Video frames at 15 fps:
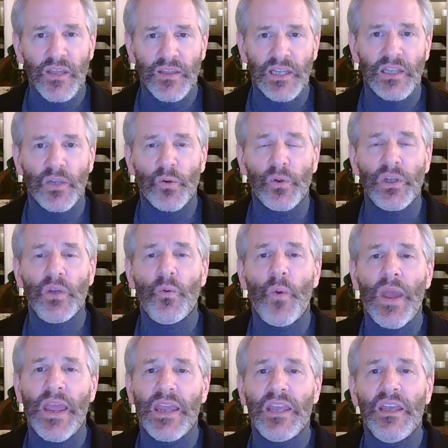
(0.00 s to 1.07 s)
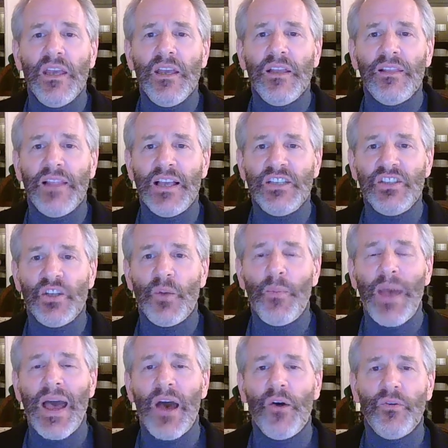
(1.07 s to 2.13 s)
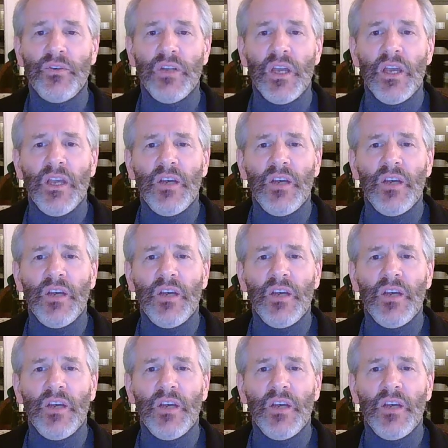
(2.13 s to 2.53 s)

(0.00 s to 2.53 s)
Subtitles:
They literally weigh less than a pound.